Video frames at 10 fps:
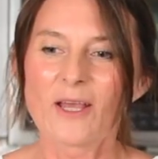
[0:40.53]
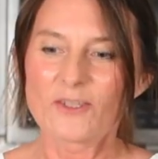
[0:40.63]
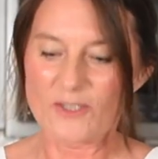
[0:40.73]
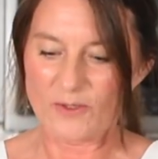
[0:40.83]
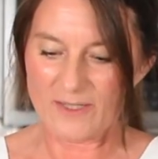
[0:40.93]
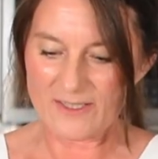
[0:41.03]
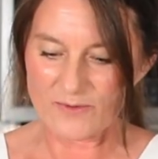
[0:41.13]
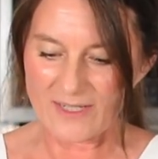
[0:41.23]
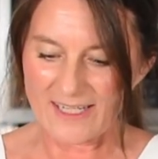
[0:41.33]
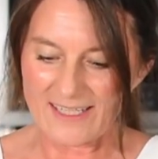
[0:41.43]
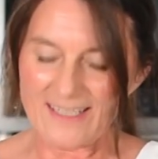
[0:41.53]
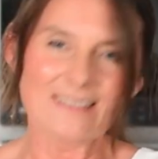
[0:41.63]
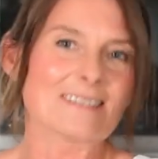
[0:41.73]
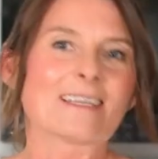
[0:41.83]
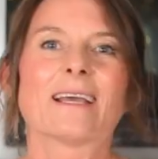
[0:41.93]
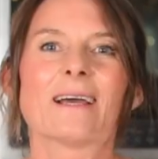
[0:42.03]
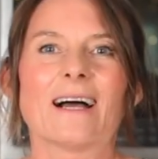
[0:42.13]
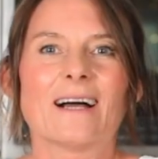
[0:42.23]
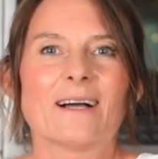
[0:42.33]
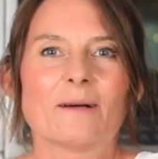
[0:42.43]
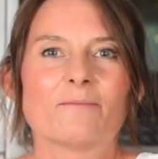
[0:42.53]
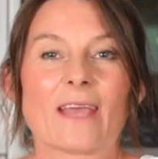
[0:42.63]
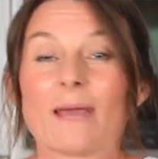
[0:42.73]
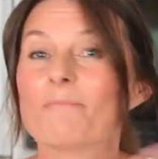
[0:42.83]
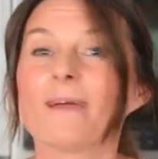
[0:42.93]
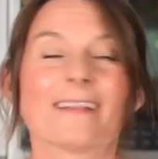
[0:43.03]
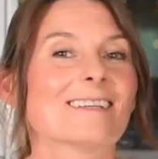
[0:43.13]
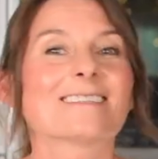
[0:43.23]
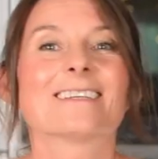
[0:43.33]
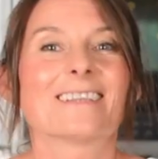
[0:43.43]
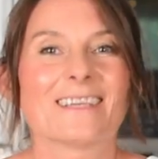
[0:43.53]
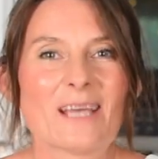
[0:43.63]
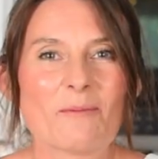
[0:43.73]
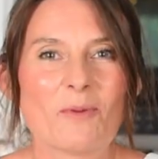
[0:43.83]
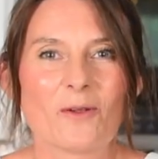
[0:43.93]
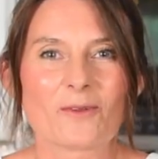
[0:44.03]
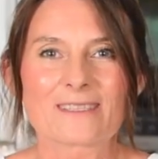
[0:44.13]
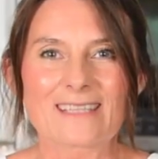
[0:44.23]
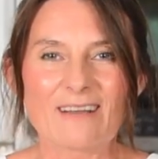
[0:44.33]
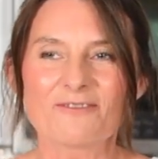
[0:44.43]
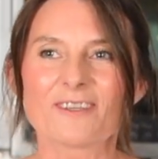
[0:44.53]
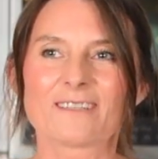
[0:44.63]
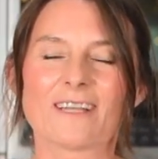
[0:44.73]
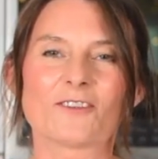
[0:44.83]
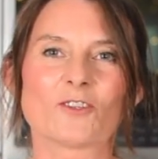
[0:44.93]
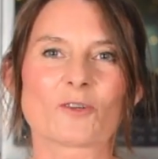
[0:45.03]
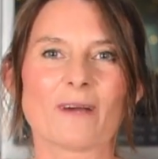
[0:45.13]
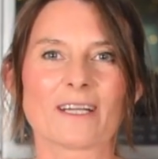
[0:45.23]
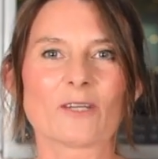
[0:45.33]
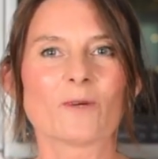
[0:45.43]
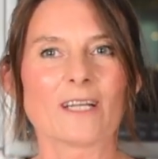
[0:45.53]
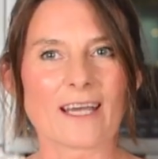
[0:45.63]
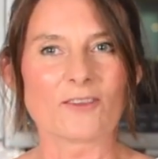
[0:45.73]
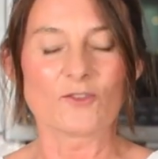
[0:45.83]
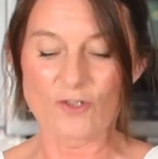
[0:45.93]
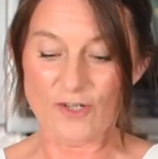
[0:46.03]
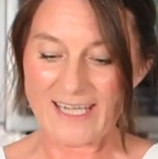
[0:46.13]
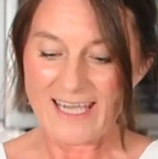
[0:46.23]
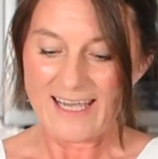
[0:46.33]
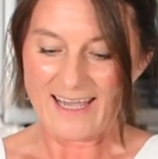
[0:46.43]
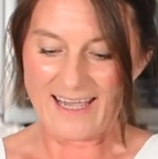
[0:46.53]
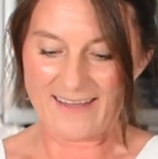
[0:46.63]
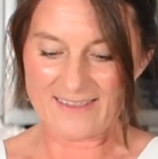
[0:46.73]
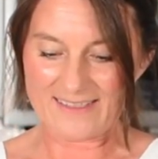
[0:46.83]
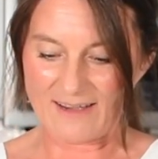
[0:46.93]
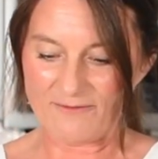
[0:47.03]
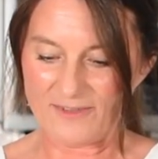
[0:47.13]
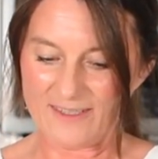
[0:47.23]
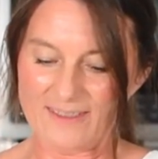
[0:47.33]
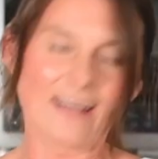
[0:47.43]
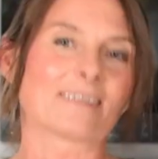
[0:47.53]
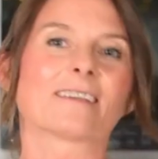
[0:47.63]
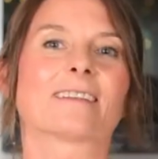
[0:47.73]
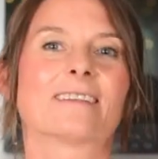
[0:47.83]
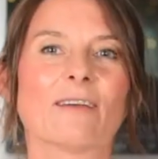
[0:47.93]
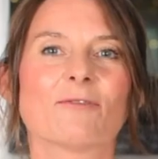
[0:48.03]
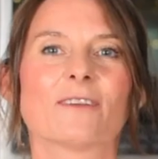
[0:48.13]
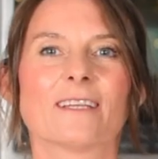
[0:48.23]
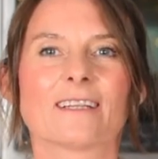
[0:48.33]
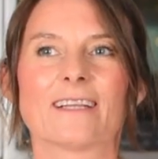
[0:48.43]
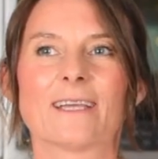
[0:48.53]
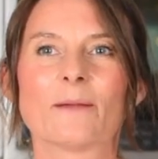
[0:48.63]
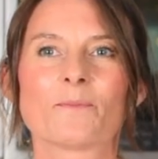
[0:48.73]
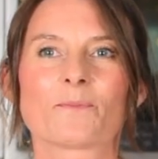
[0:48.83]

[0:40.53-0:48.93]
so it really is a medicine in a bowl, something that your body will enjoy and something that definitely